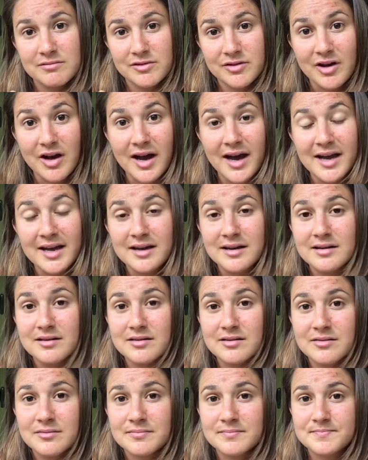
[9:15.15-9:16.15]
diet
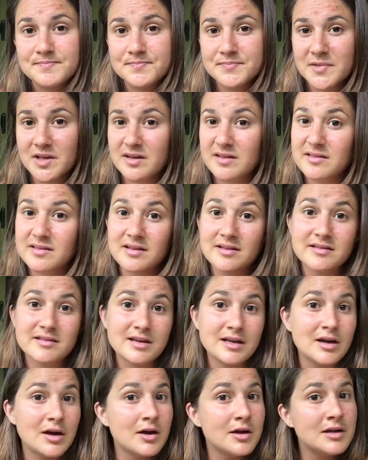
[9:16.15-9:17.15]

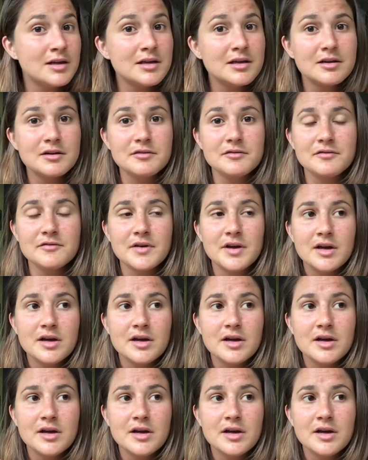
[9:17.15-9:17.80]
consisting only of